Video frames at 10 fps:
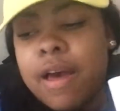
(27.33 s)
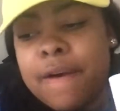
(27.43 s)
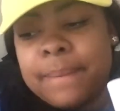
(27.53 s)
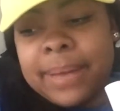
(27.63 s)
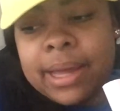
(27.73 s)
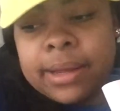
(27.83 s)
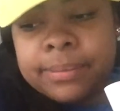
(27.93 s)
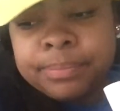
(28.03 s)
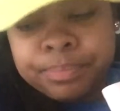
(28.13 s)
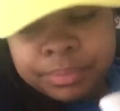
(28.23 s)
of
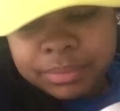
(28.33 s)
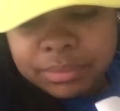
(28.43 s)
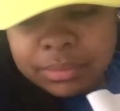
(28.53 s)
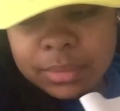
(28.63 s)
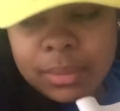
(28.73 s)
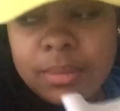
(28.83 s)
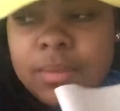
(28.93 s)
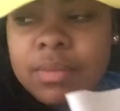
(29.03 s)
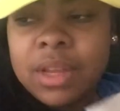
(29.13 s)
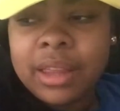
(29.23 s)
mine,
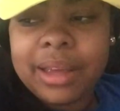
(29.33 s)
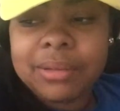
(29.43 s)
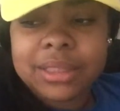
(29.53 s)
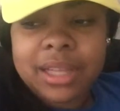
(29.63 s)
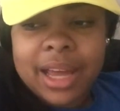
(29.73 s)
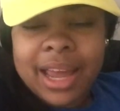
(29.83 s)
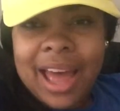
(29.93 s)
they was like,